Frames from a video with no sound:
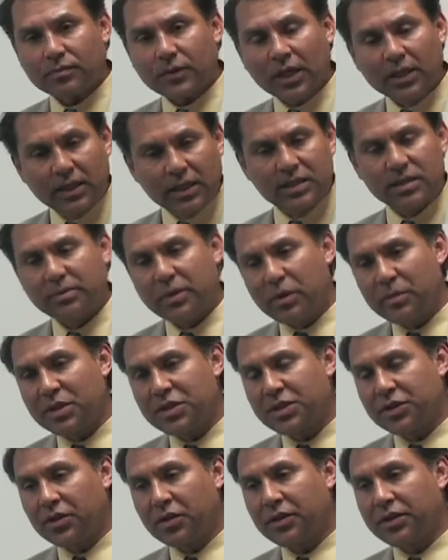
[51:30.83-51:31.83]
I think as the mayor
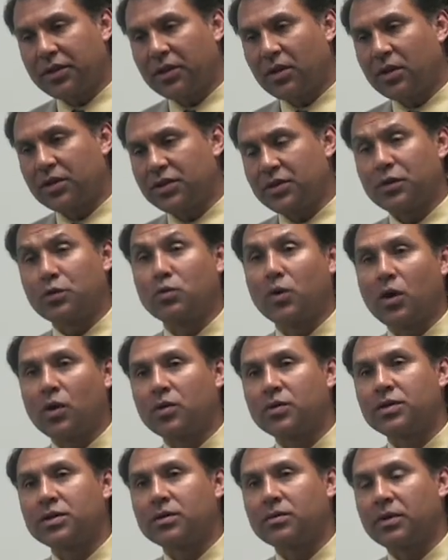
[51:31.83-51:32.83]
mentioned earlier, also in
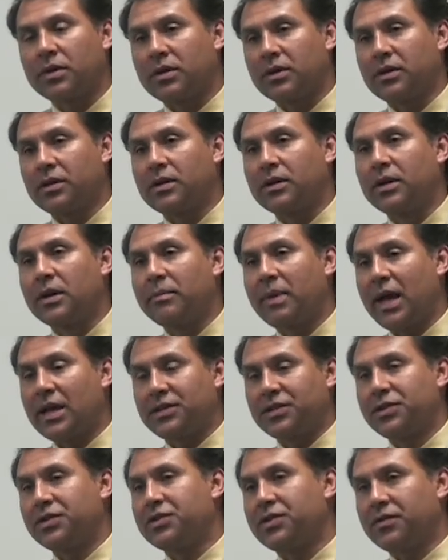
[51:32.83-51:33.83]
roads with the
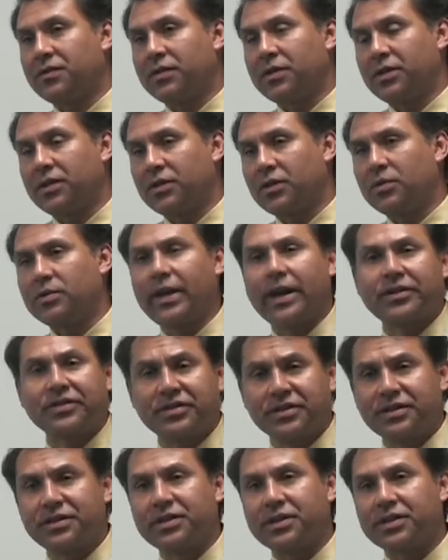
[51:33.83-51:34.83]
passage of the
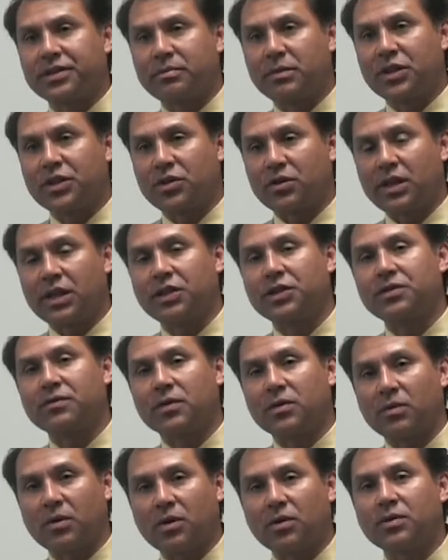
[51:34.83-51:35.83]
2006 Measure H
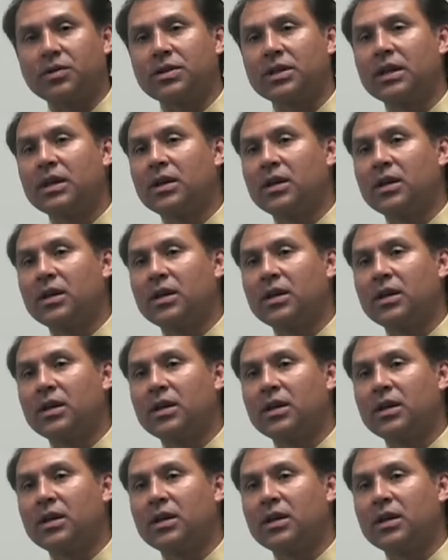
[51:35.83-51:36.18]
for roads.